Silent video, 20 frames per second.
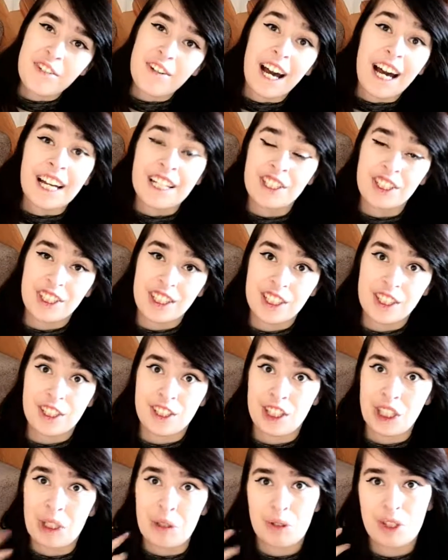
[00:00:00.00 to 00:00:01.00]
you actually get to
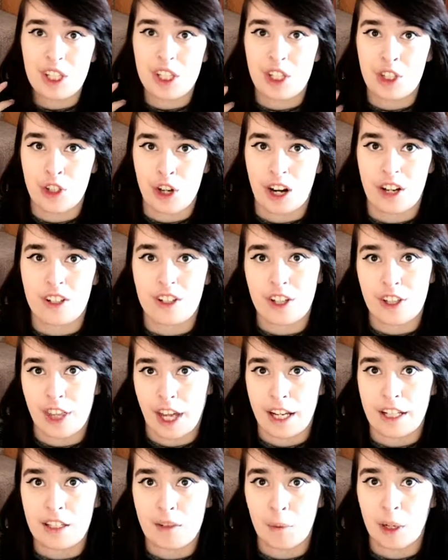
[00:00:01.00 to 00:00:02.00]
choose the genre
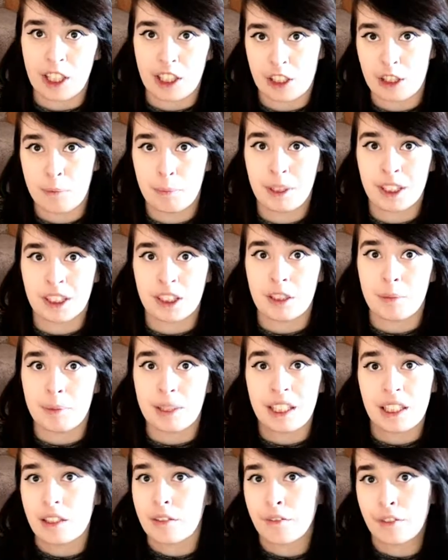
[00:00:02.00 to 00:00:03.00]
that you want your book to
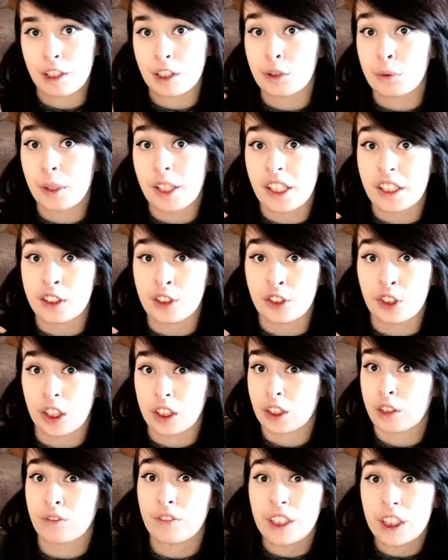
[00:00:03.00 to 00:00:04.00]
be. The first one is
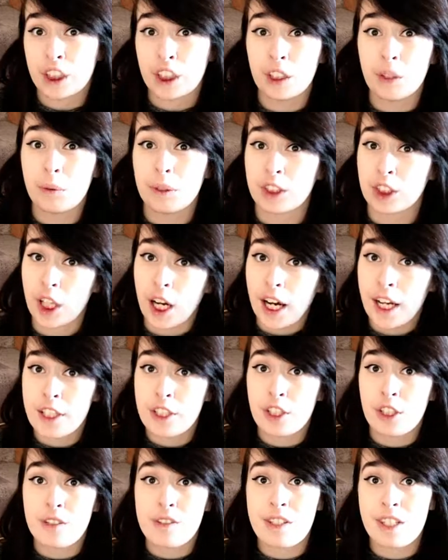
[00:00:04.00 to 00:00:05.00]
general fiction, which I
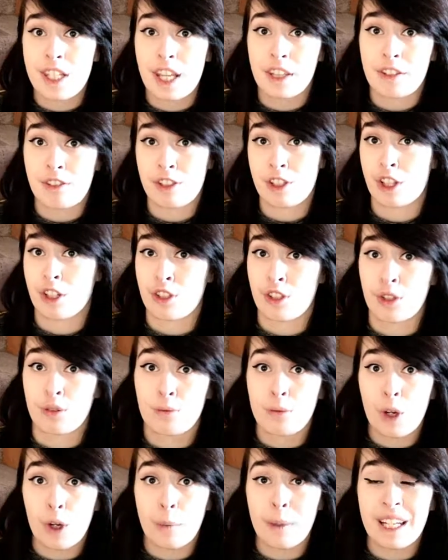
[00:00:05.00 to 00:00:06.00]
chose. Then there's also
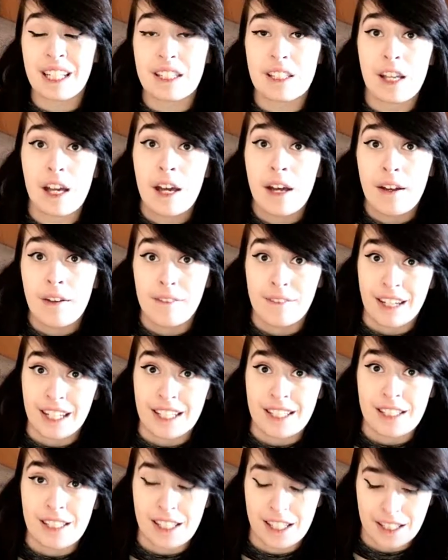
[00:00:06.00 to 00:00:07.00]
romance,
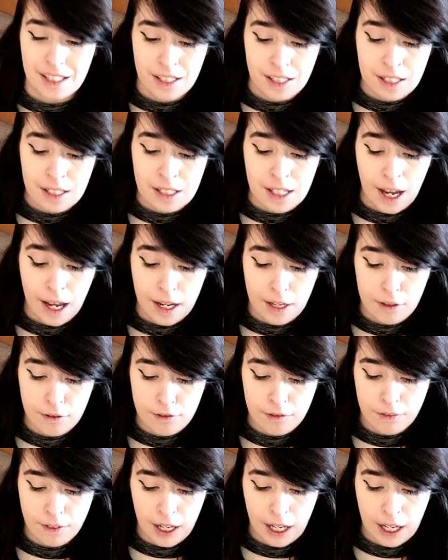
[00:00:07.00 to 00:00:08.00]
fantasy and
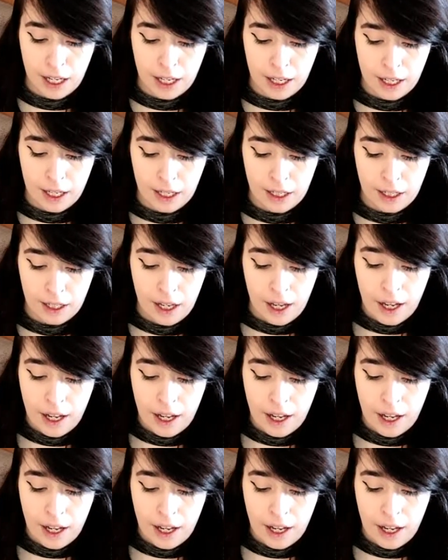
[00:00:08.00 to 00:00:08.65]
sci-fi,